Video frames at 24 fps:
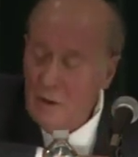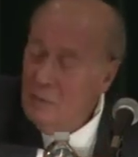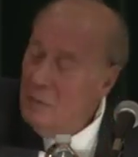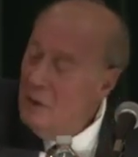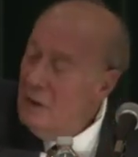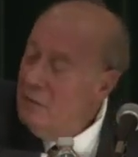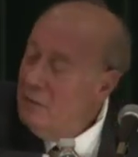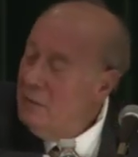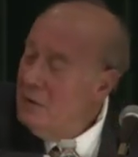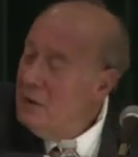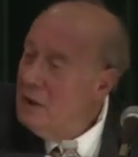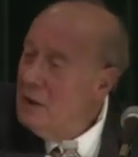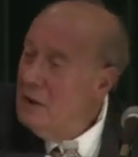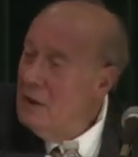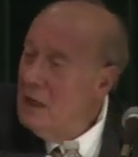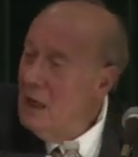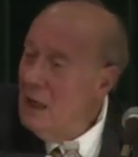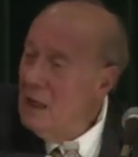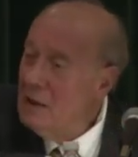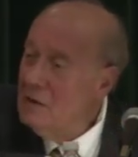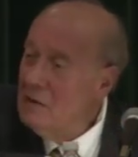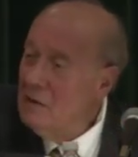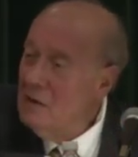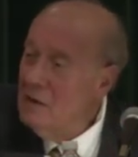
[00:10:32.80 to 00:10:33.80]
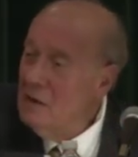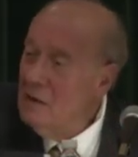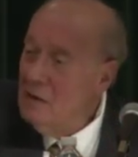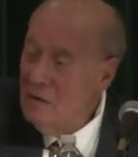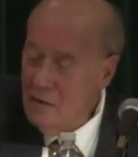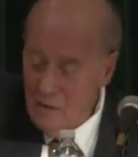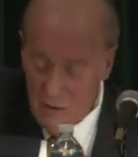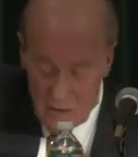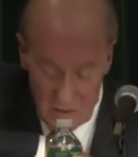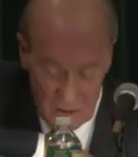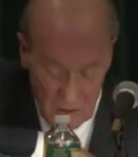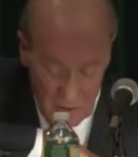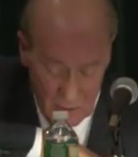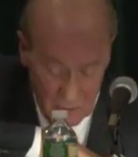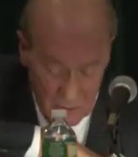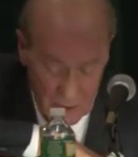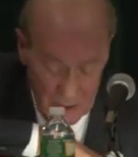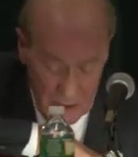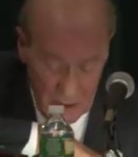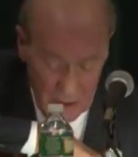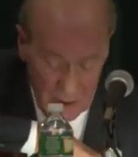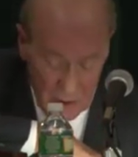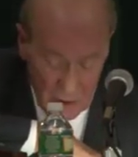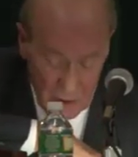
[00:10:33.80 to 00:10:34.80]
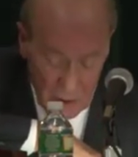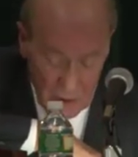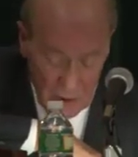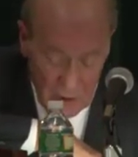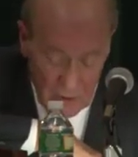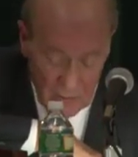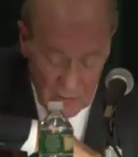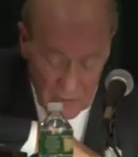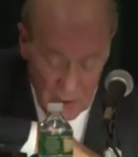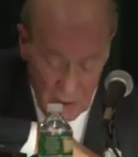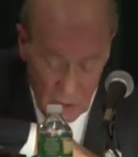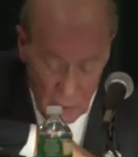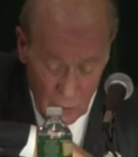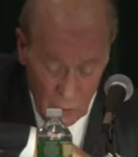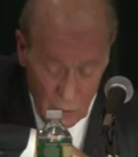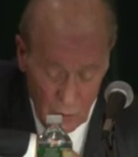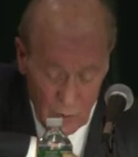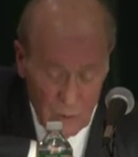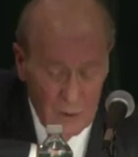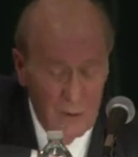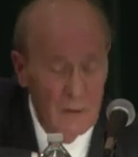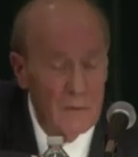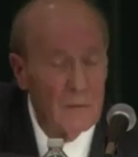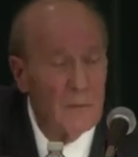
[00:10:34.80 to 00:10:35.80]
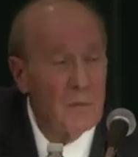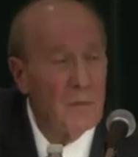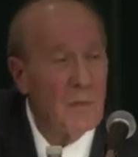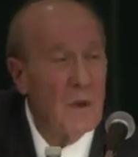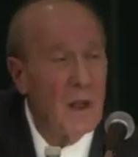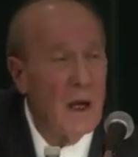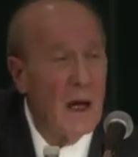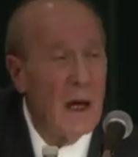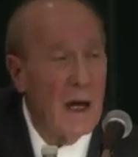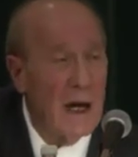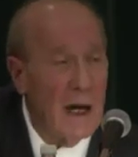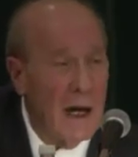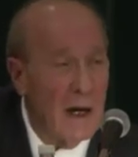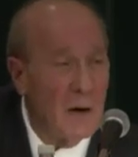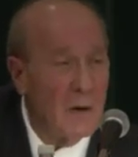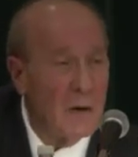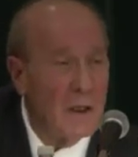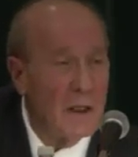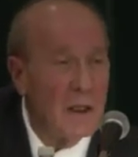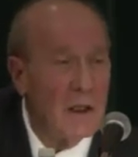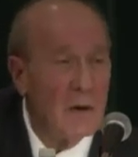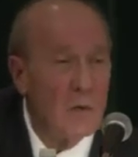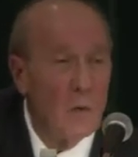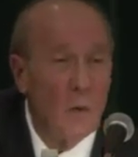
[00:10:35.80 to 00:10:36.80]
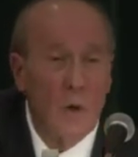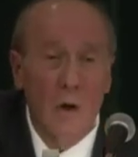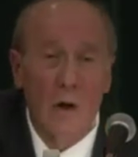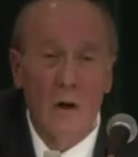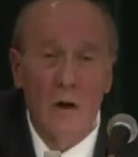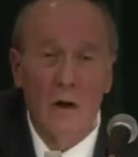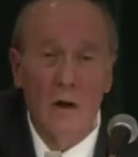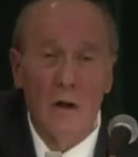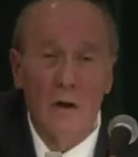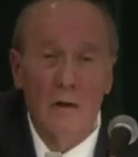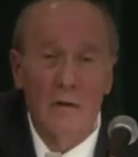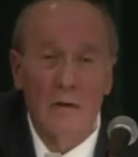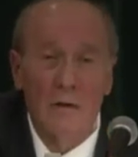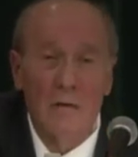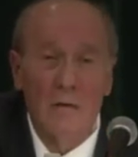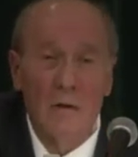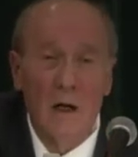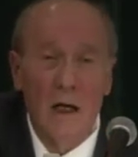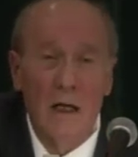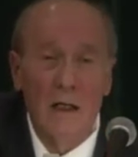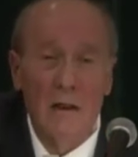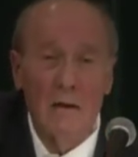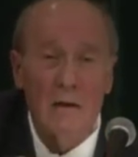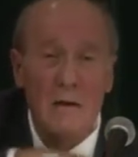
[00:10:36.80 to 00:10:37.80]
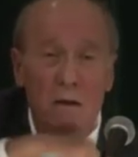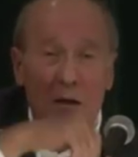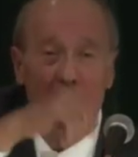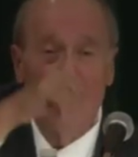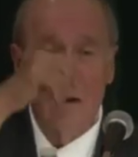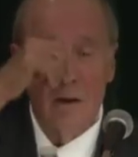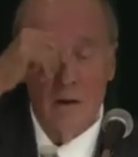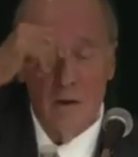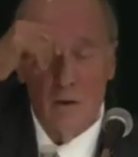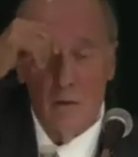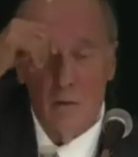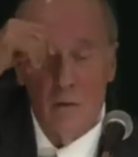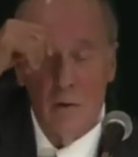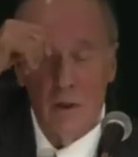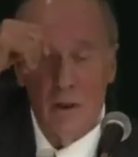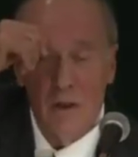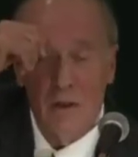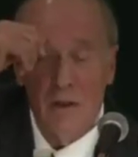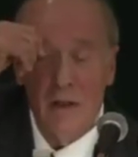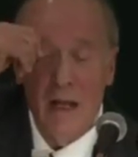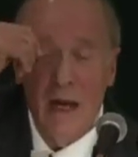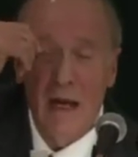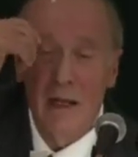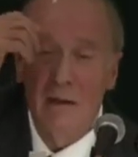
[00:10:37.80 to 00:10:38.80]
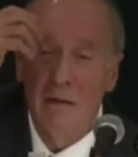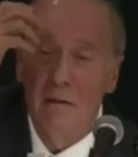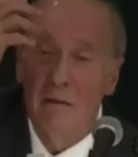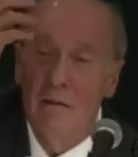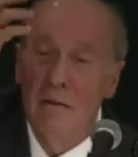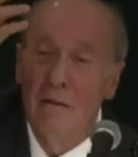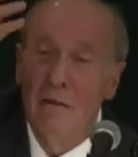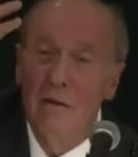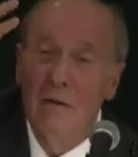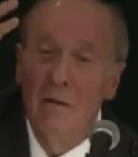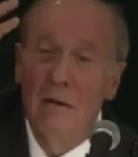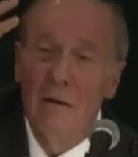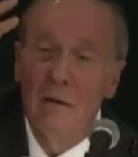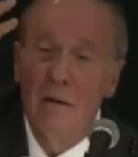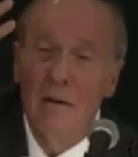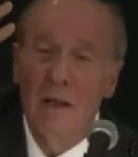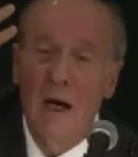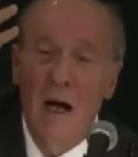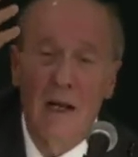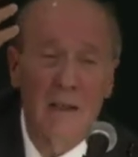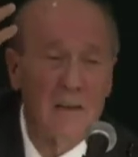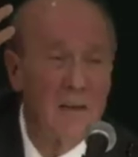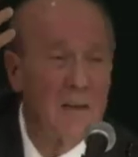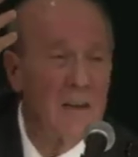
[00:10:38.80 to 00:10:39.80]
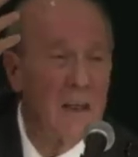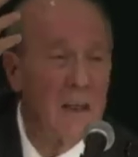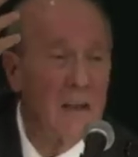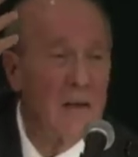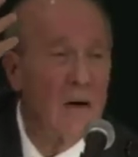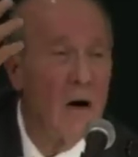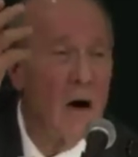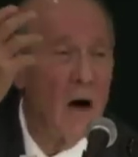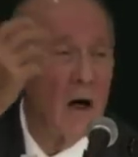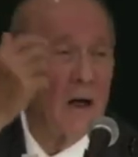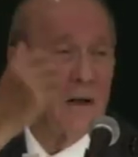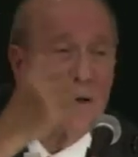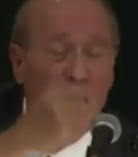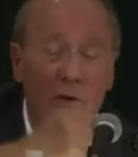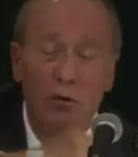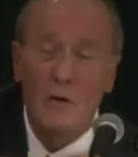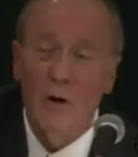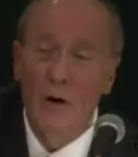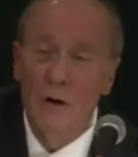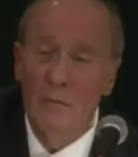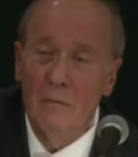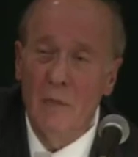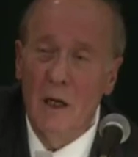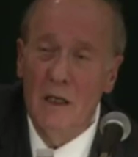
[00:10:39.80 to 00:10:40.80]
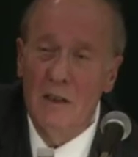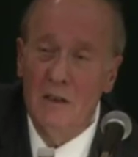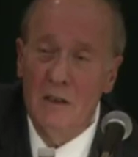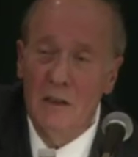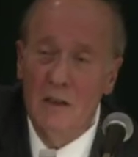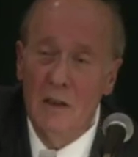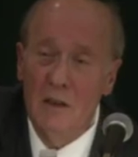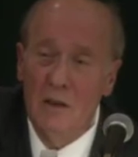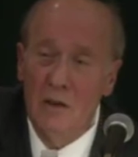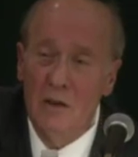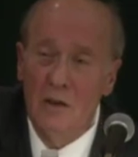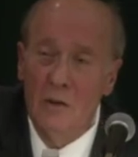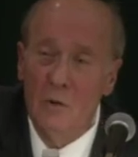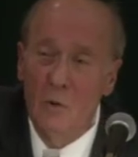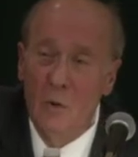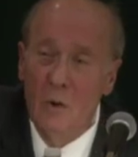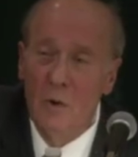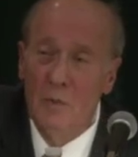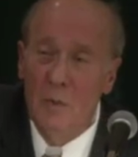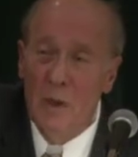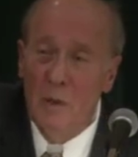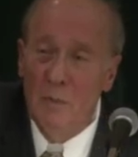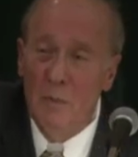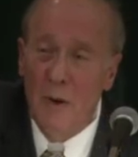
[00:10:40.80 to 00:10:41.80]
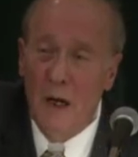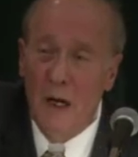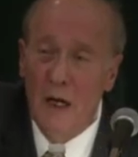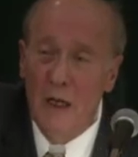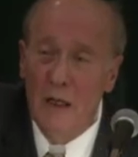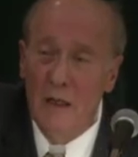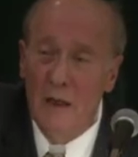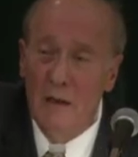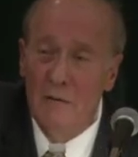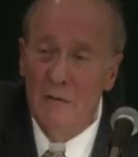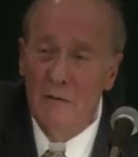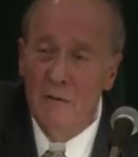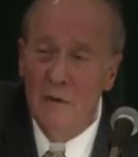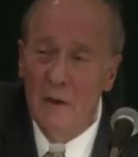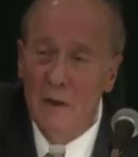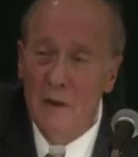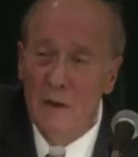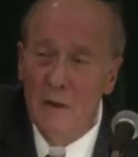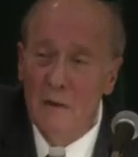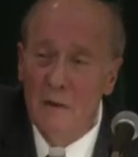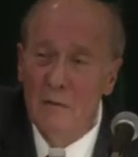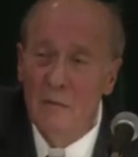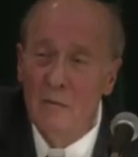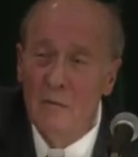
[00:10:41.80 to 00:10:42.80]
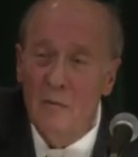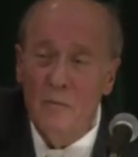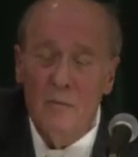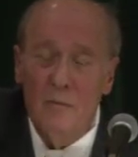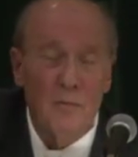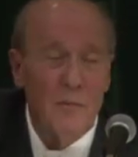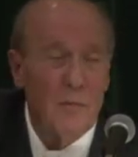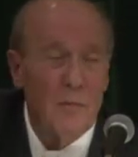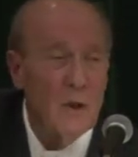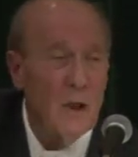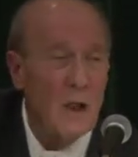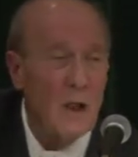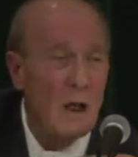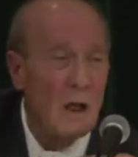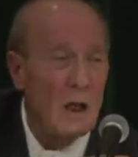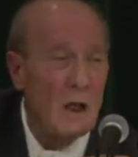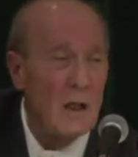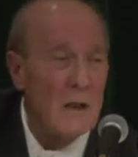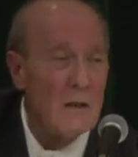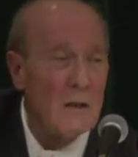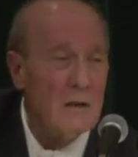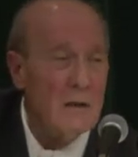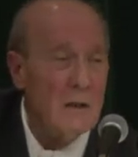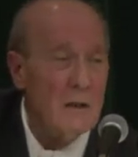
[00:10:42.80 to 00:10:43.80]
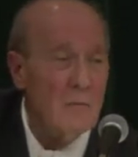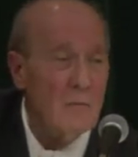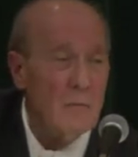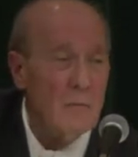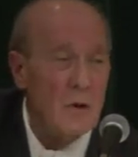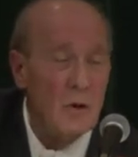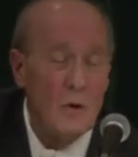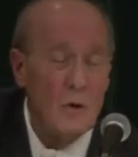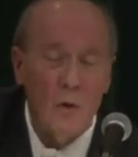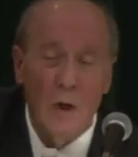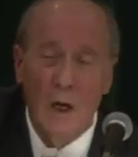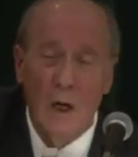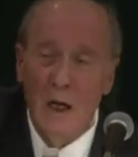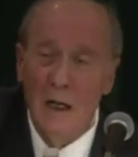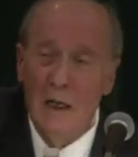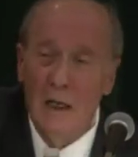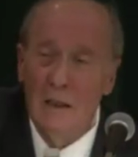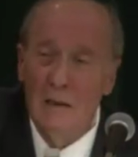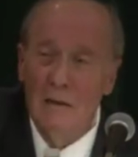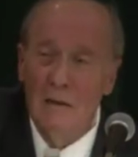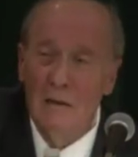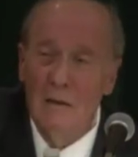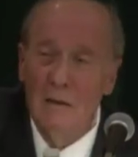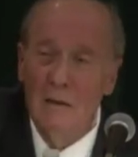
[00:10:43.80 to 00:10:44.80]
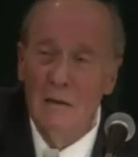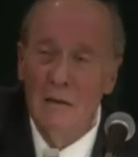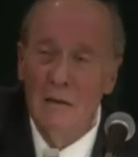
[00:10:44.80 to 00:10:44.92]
to be for the Nazis the creation of a new Aryan world, right? Which that Nazi guard thought my sister would be part of, blonde and blue-eyed.